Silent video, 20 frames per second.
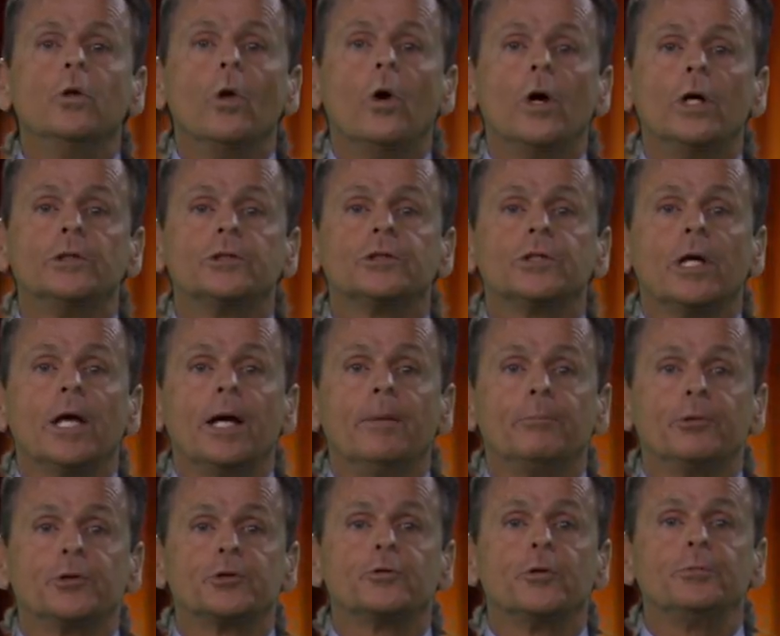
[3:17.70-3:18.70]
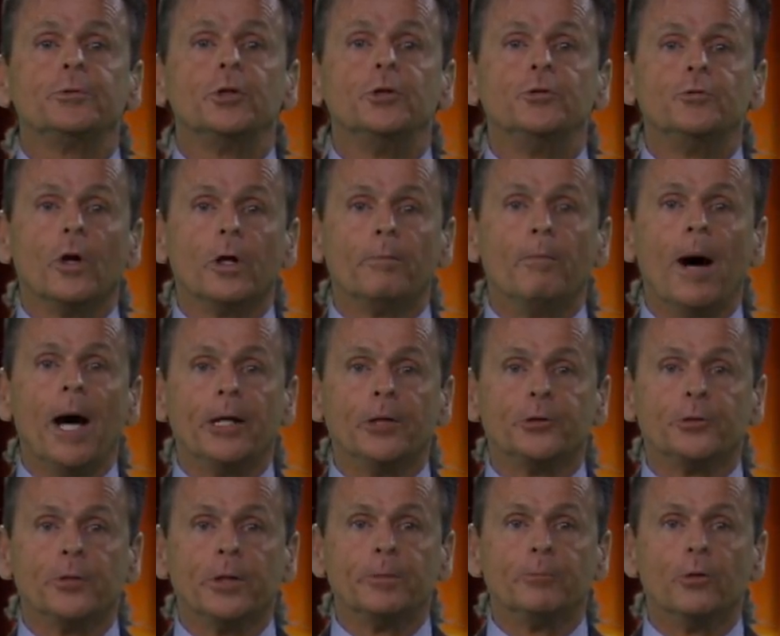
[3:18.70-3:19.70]
laws and prescription drug
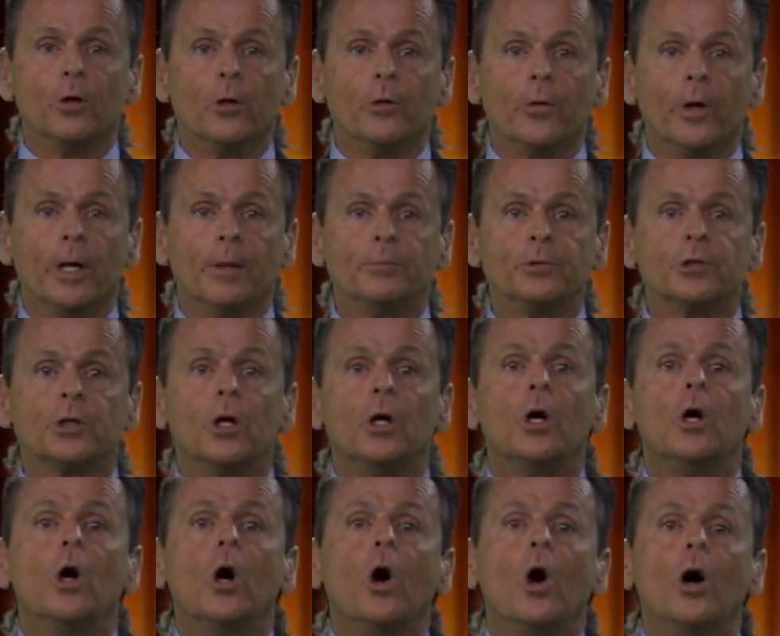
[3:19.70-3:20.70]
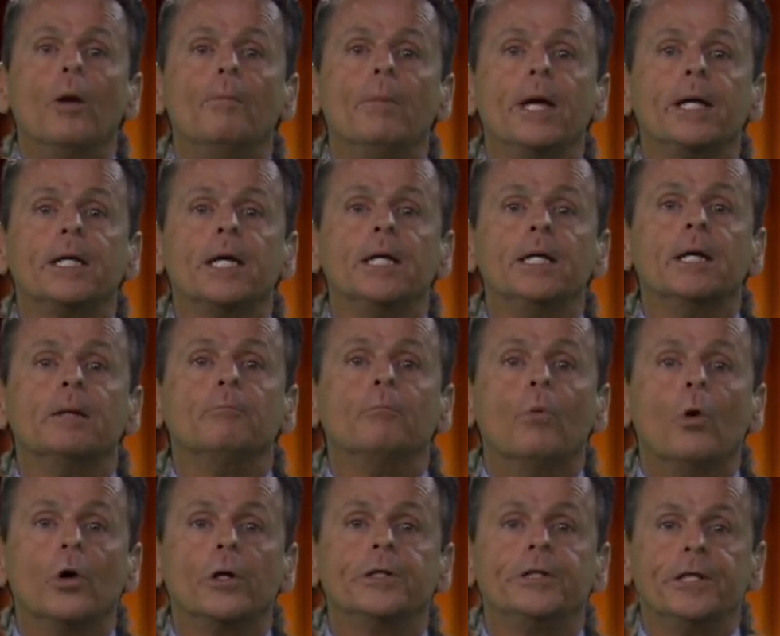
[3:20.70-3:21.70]
monitoring programs are making it
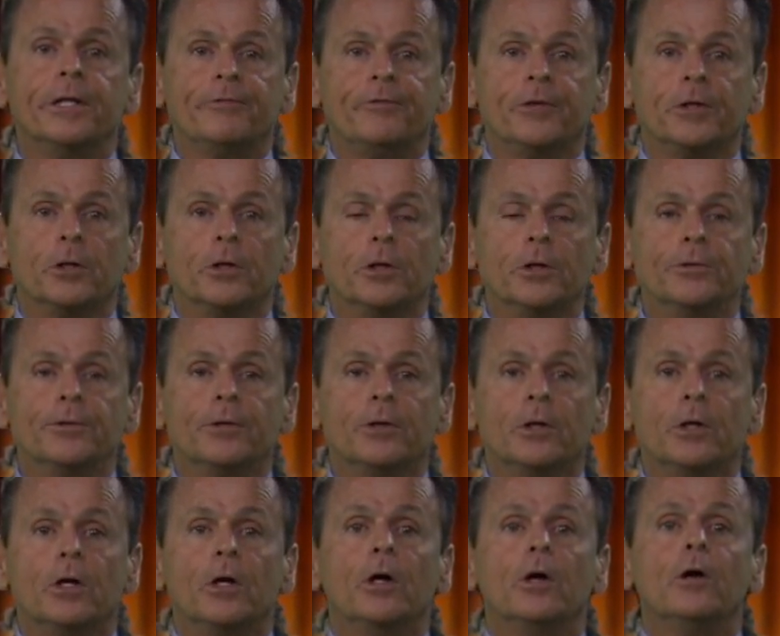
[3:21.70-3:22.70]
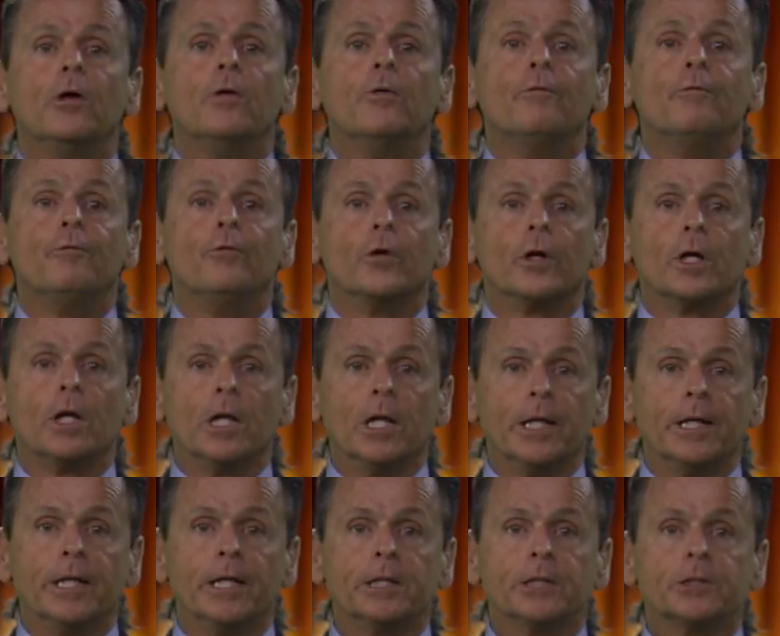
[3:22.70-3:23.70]
more difficult for
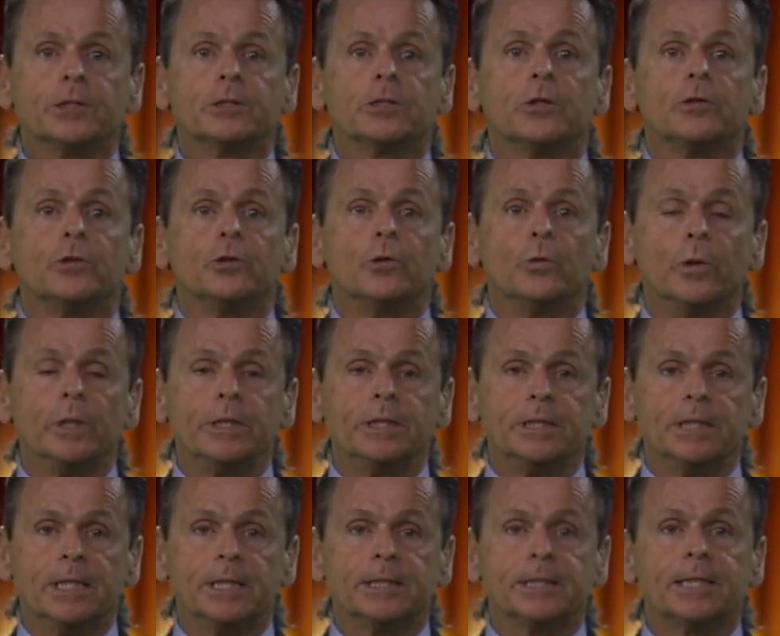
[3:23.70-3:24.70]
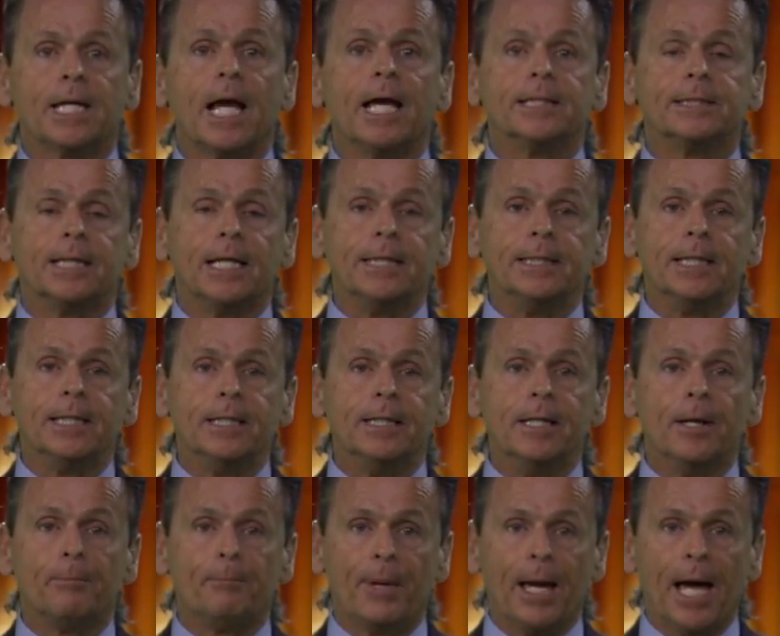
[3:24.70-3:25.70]
clinics to exist as they did
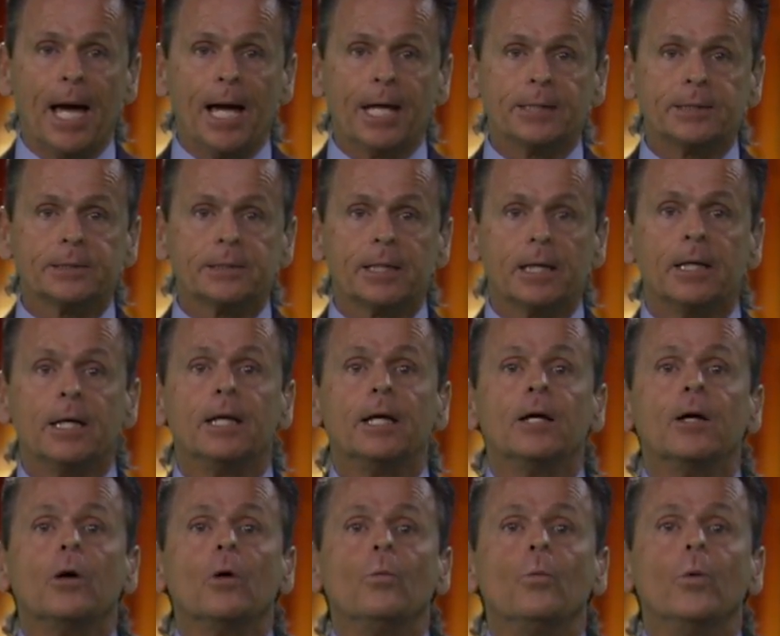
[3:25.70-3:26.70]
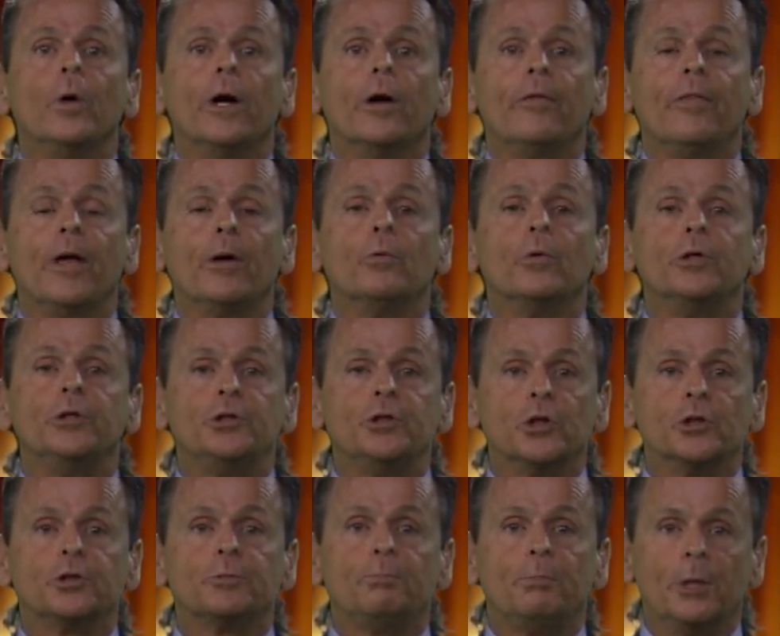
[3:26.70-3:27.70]
in the past, where they were
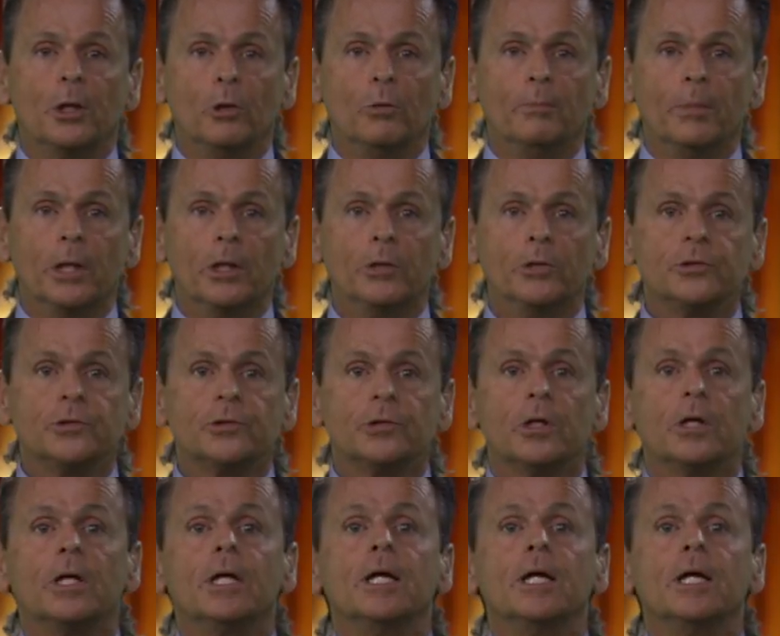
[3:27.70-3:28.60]
just pill mills.